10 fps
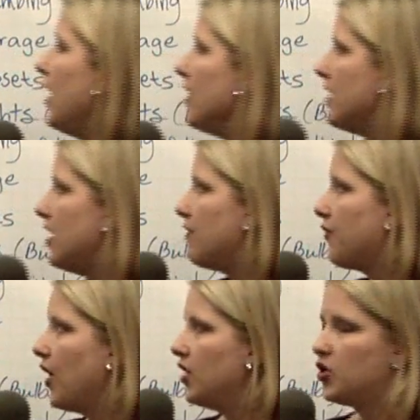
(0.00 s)
The
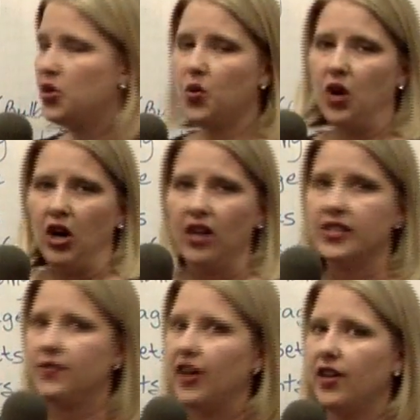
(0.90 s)
front door
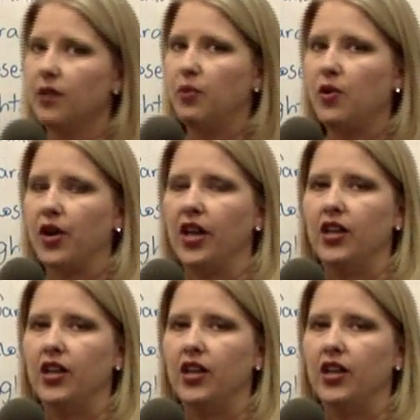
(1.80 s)
is very important.